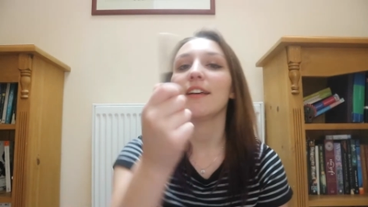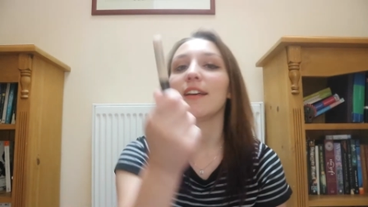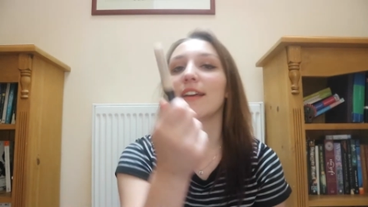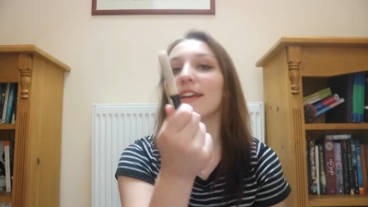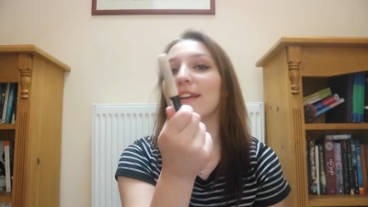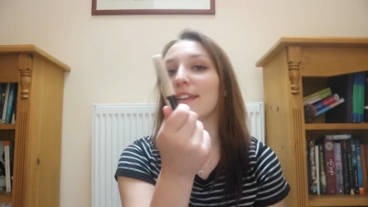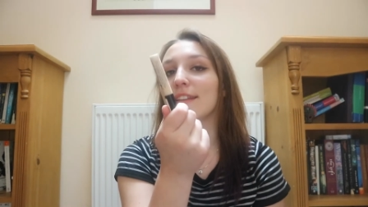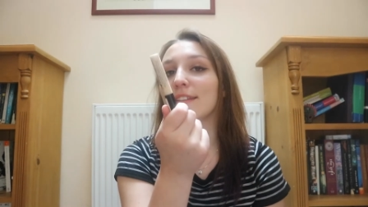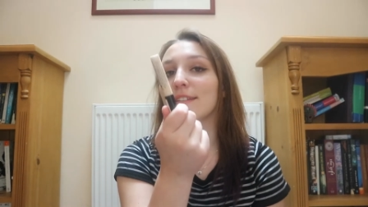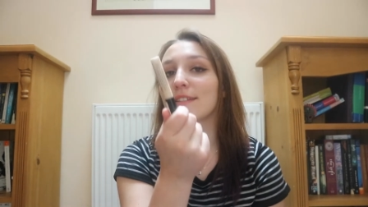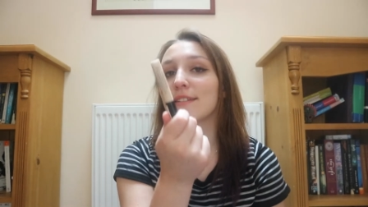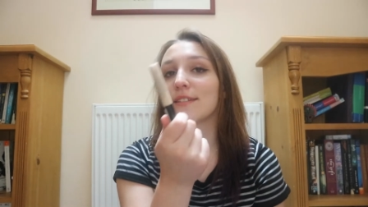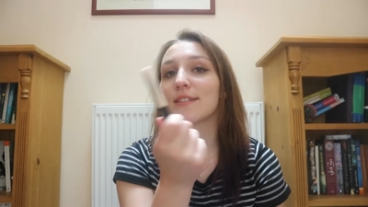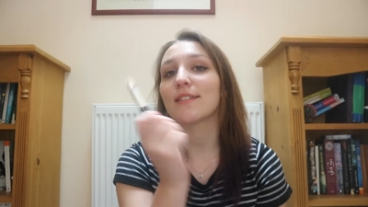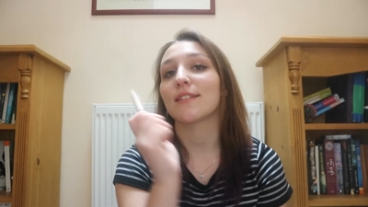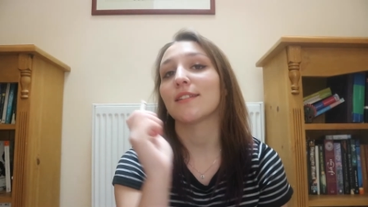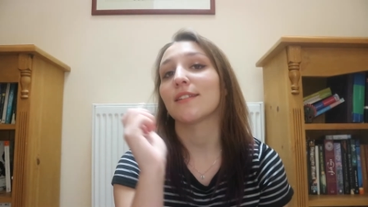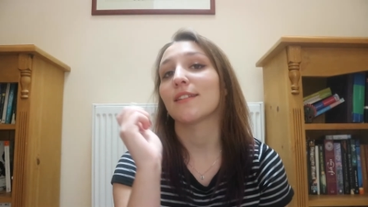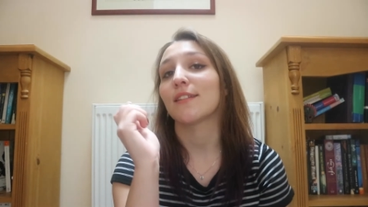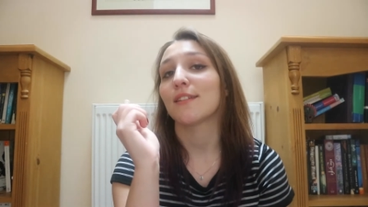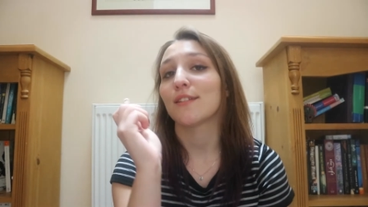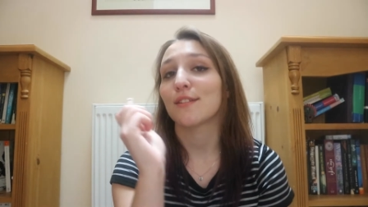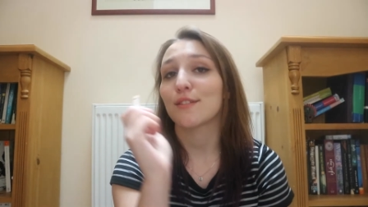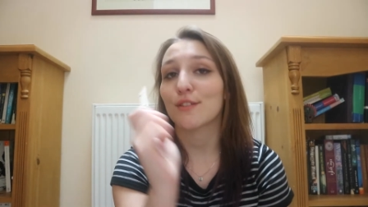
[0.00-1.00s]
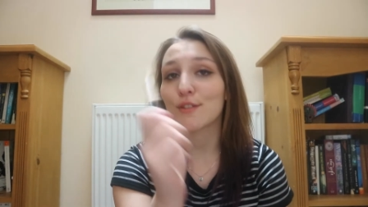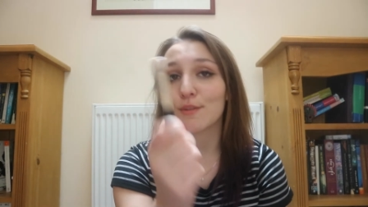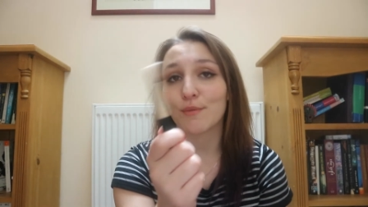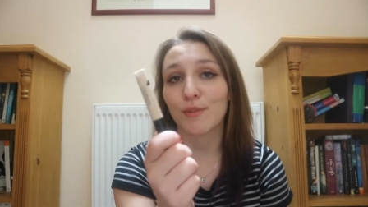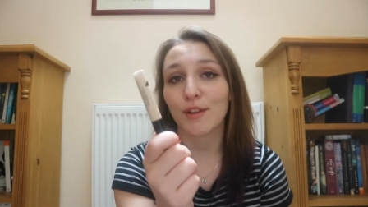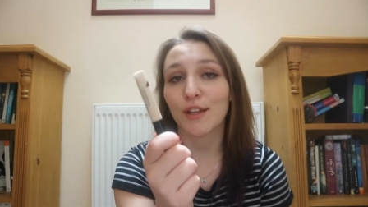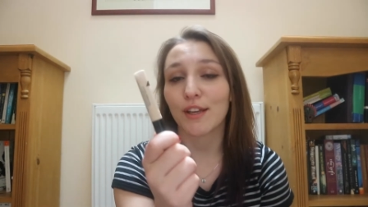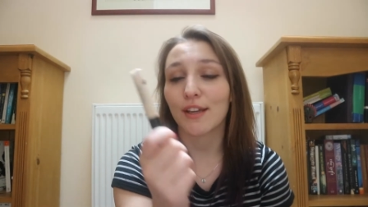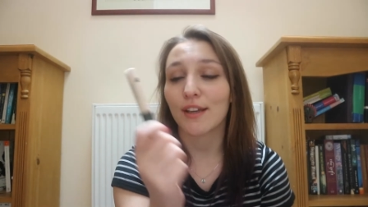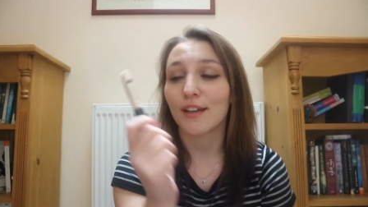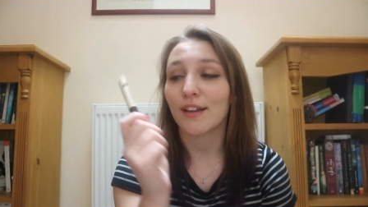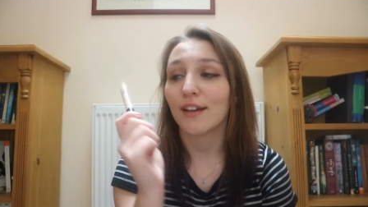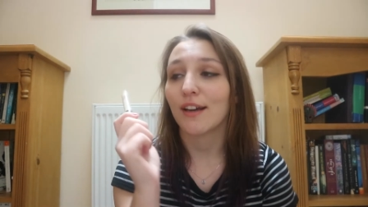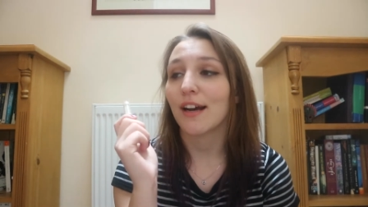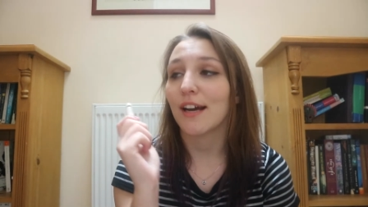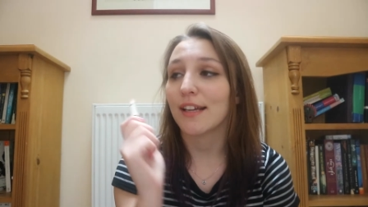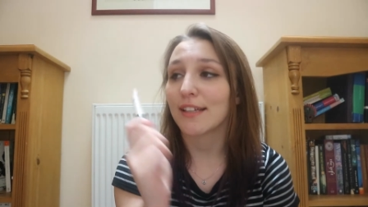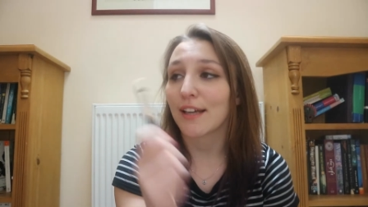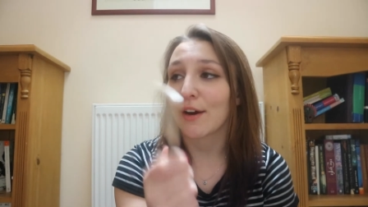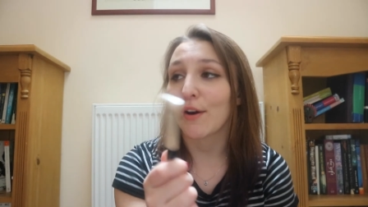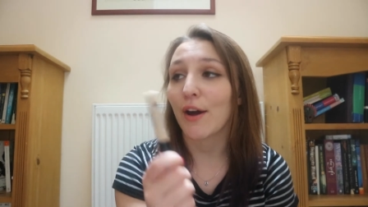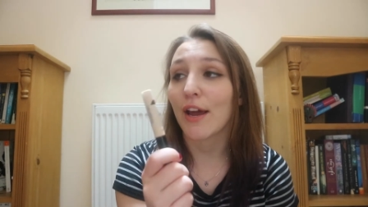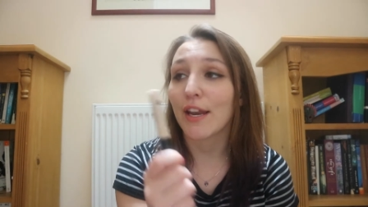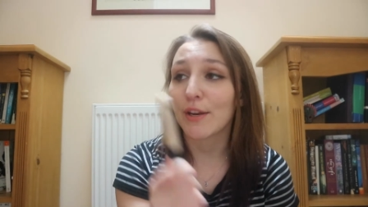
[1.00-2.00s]
is something I
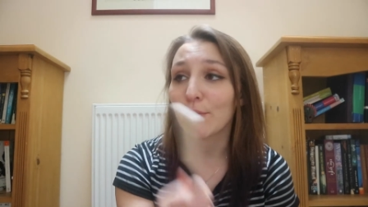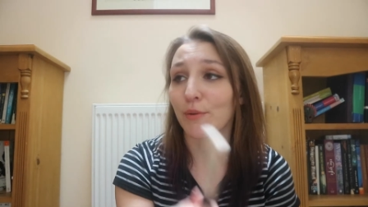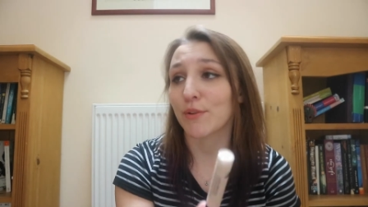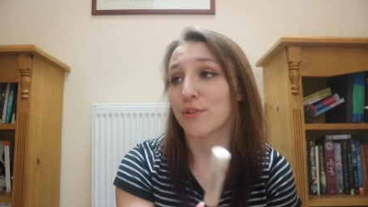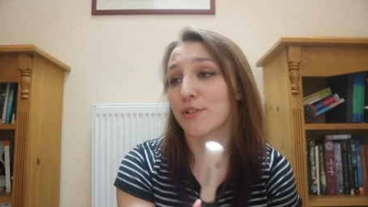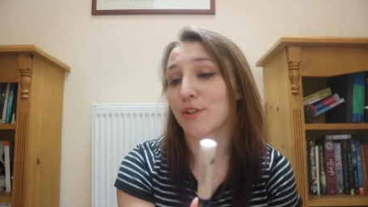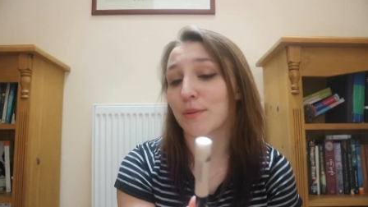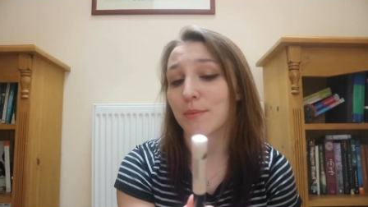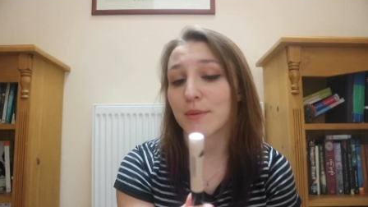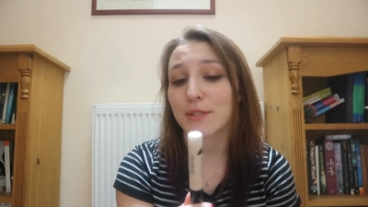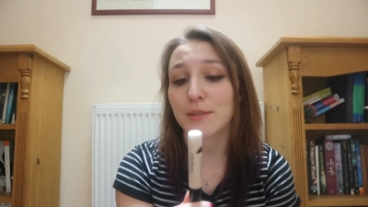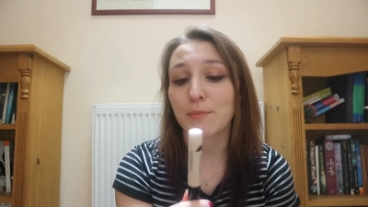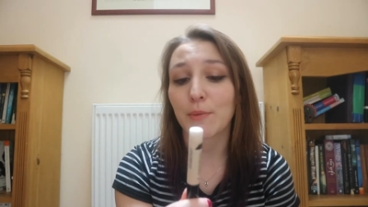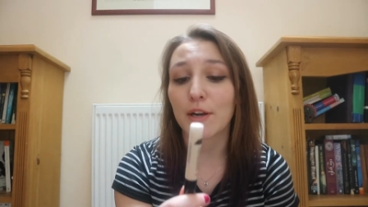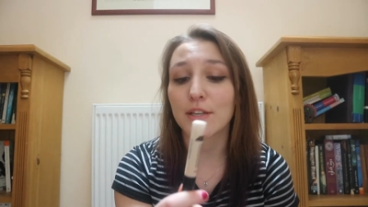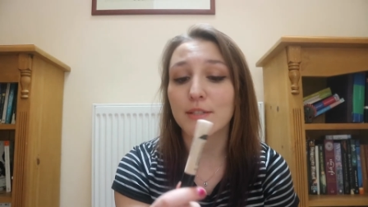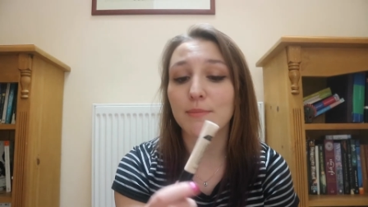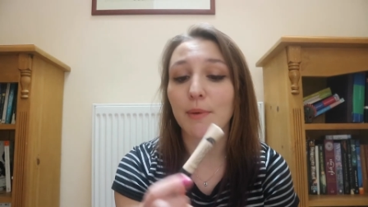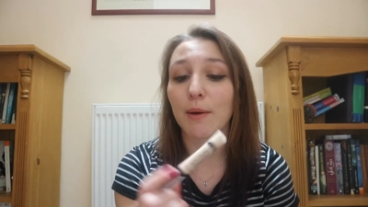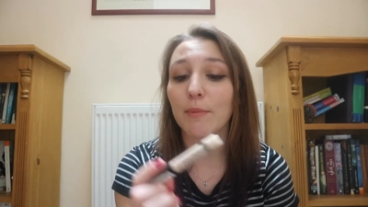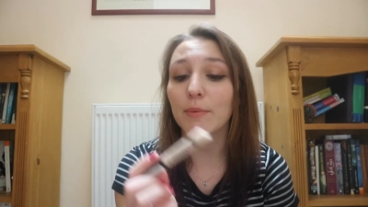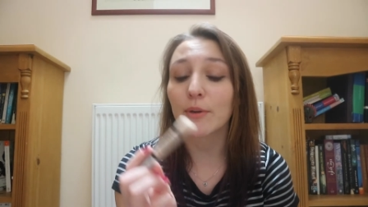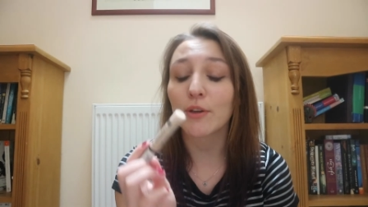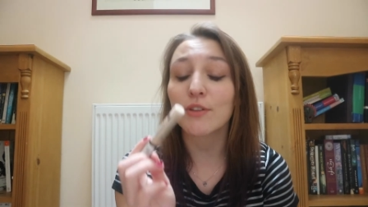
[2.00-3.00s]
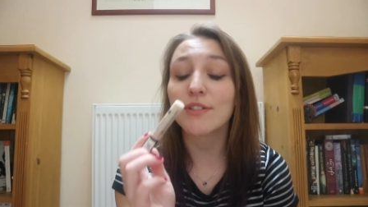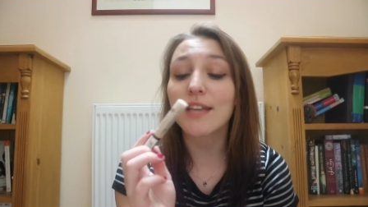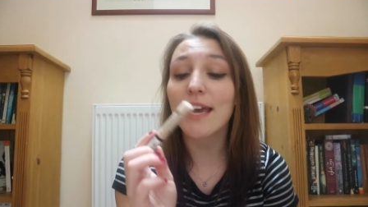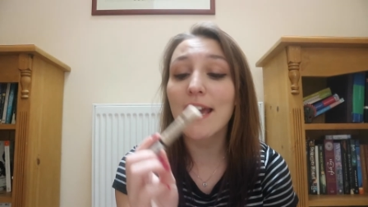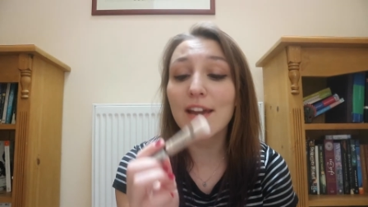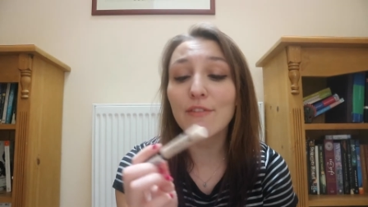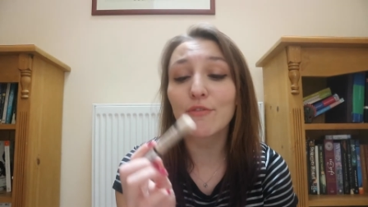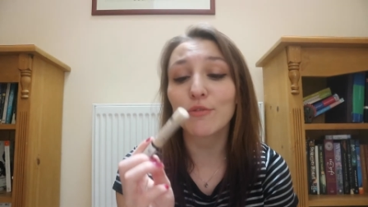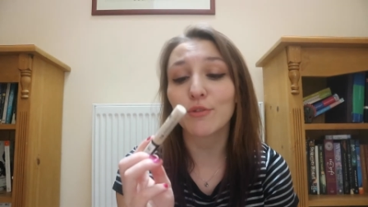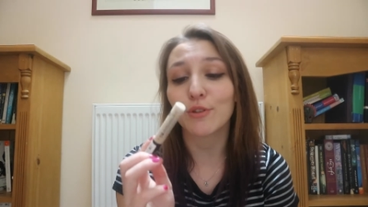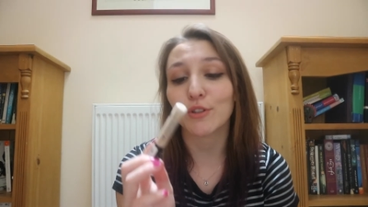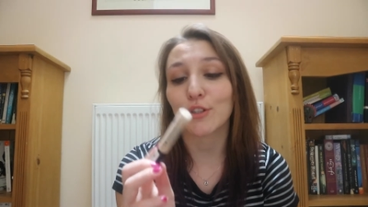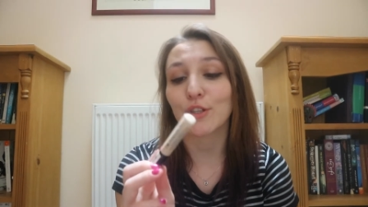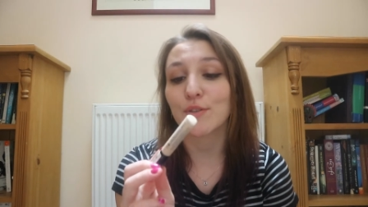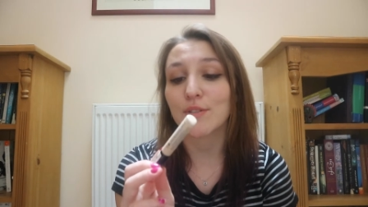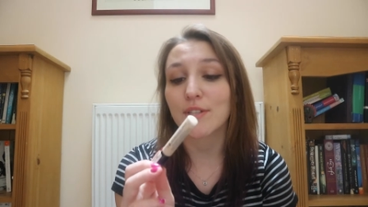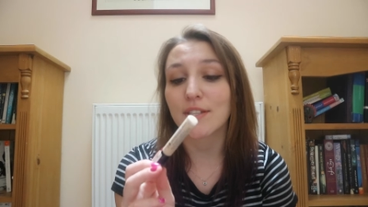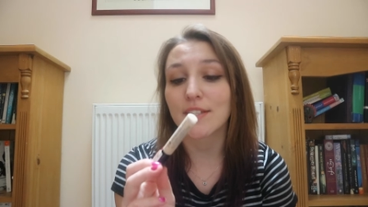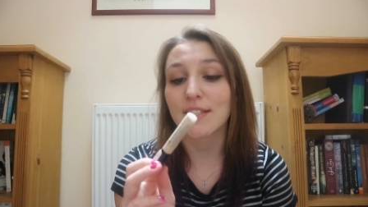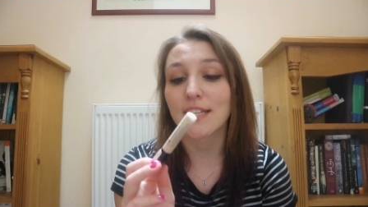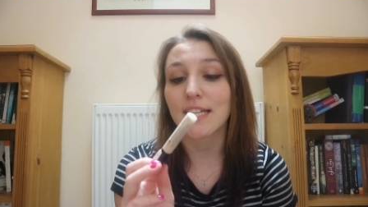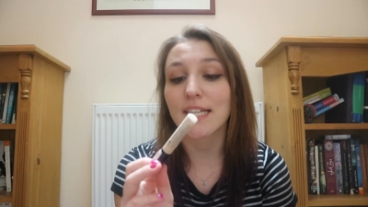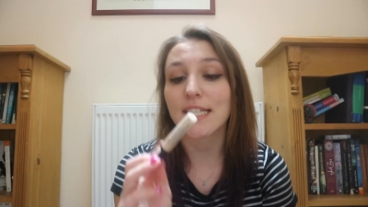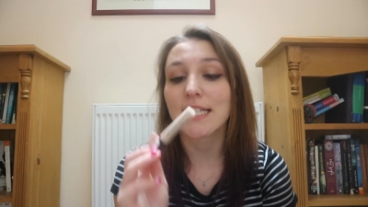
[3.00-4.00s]
doubt anyone's going to be surprised about, because everyone
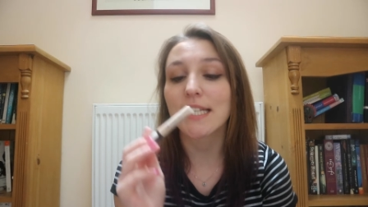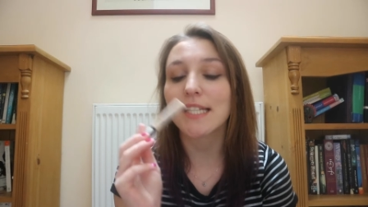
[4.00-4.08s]
uses this.